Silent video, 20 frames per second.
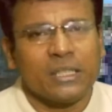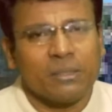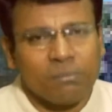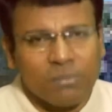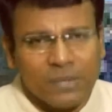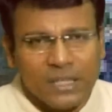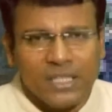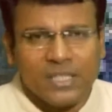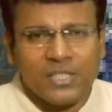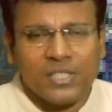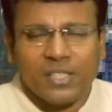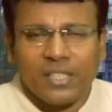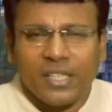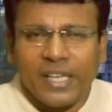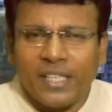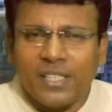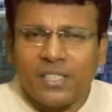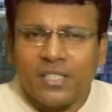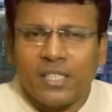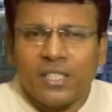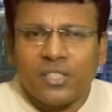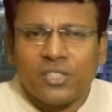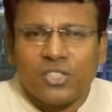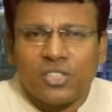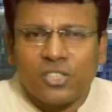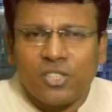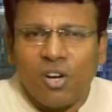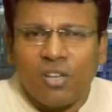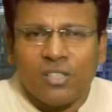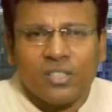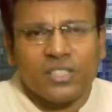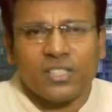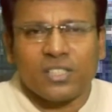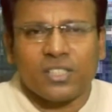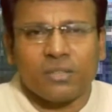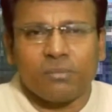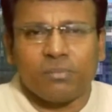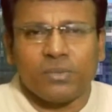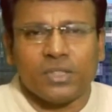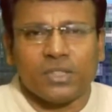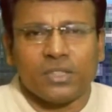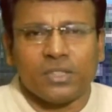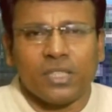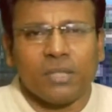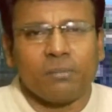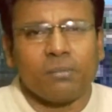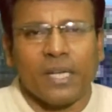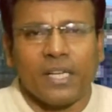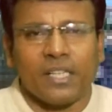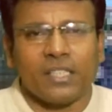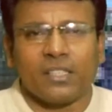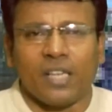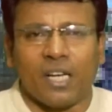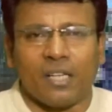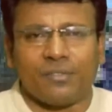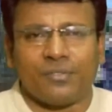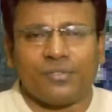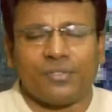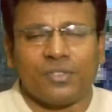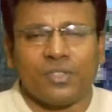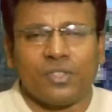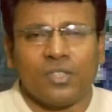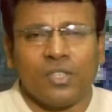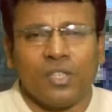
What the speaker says: please write a short description, a paragraph,